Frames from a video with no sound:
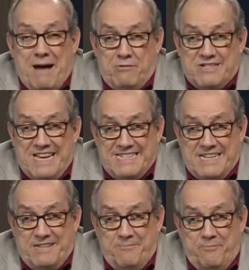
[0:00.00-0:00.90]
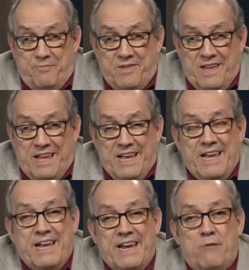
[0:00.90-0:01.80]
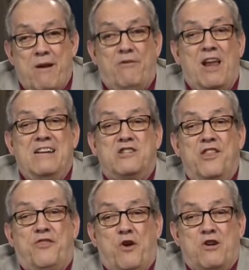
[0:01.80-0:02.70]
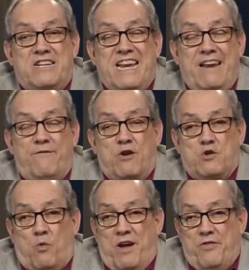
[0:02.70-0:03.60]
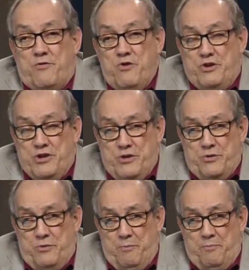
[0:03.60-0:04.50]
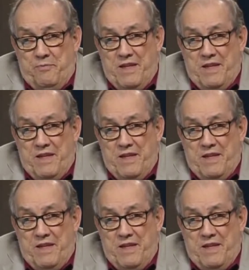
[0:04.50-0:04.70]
the Bible says it. In Revelation 13, verse 1 through 2,